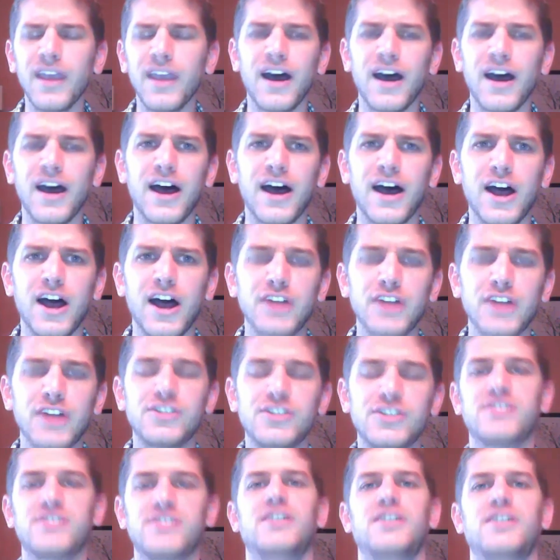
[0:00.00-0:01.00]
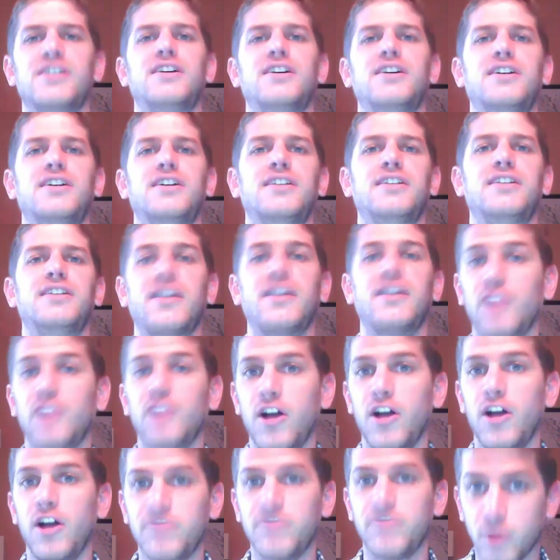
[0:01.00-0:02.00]
Jessica
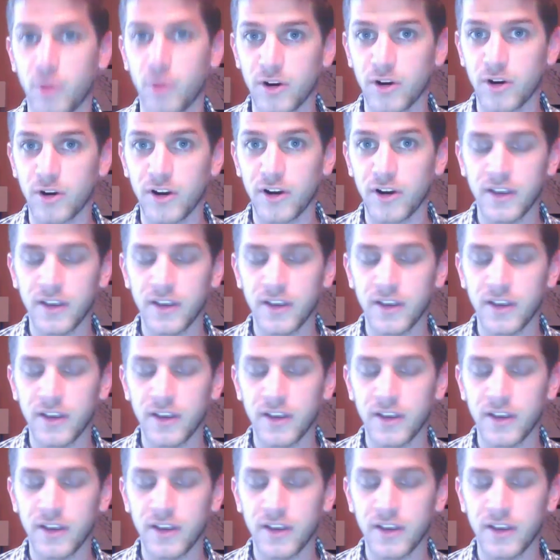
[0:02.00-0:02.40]
Nesselhoff Porter,